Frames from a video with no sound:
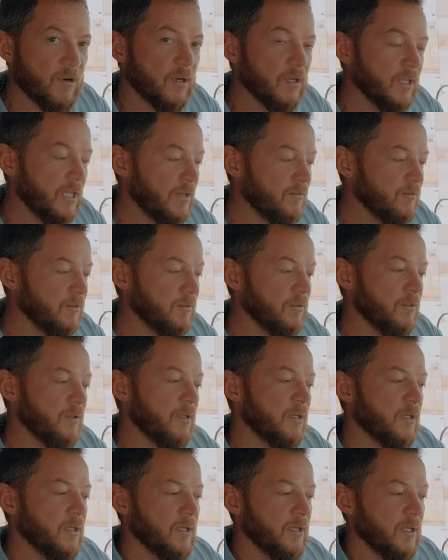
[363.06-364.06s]
and 11,
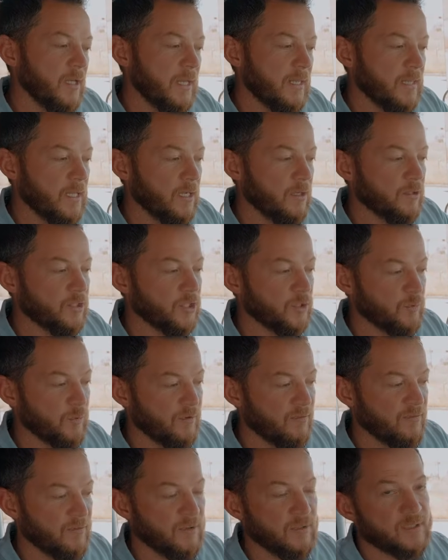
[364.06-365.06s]
and then just
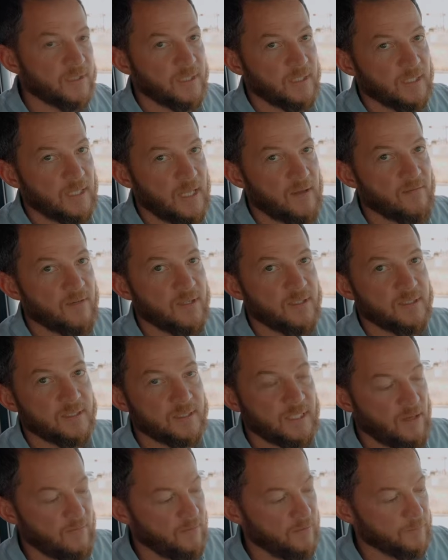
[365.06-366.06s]
reverse it, 11 and
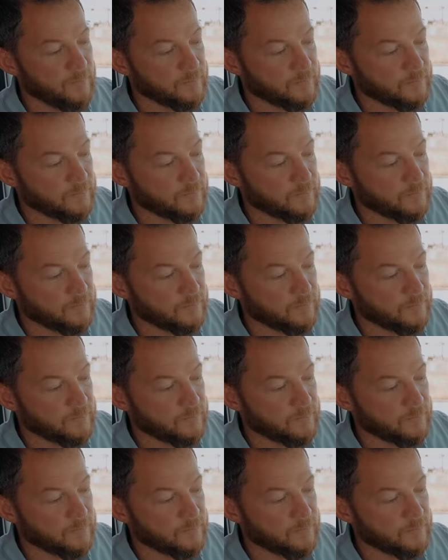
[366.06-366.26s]
7.